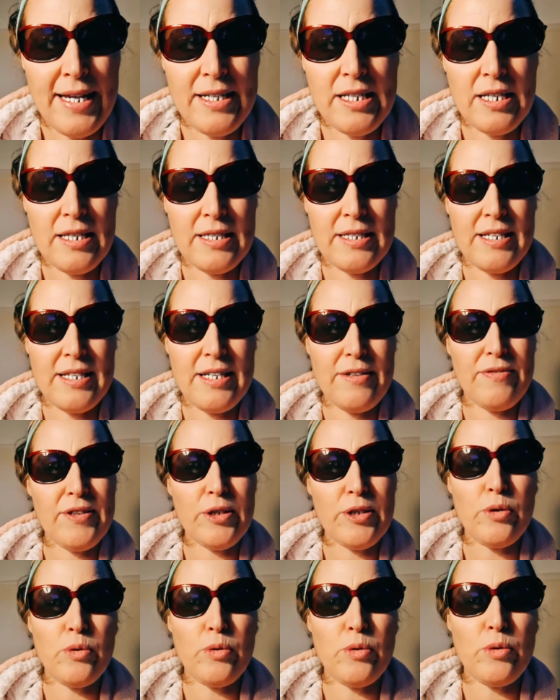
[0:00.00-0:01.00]
later this
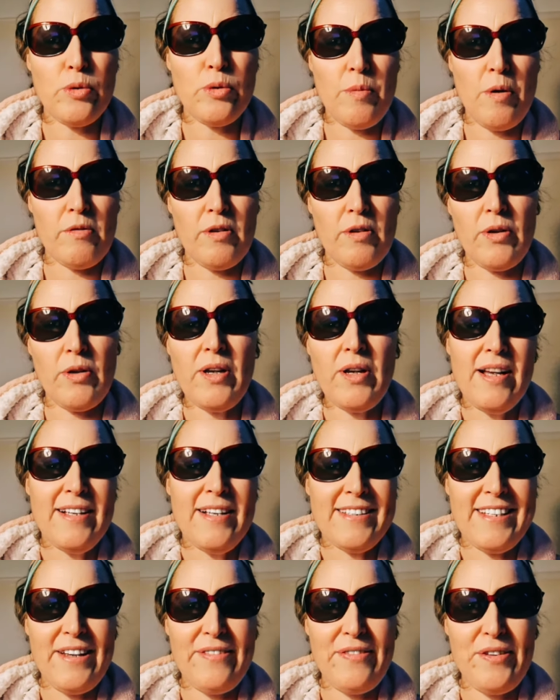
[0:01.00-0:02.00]
evening or tomorrow.
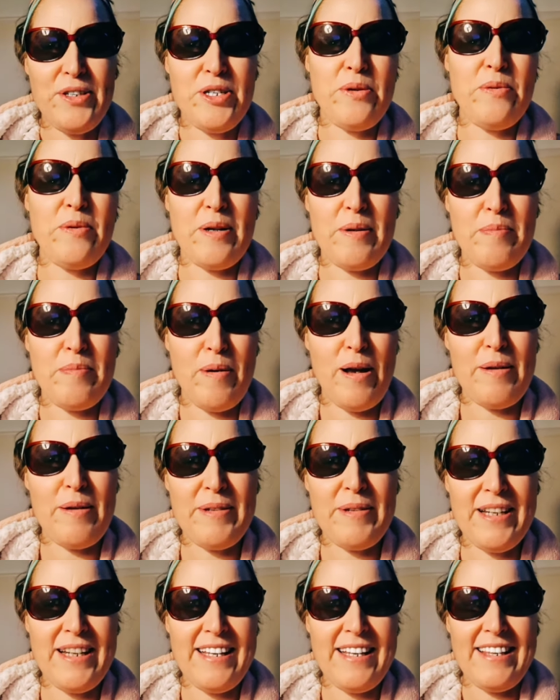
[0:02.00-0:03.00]
So if you do want to
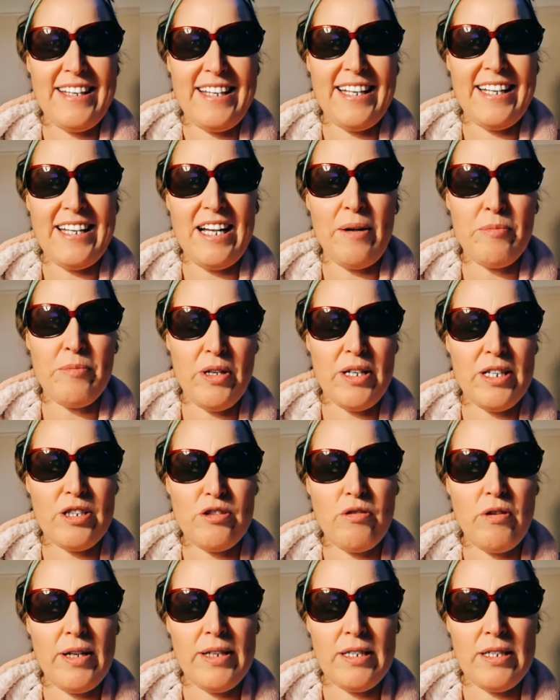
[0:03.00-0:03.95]
buy me anything, I'm going to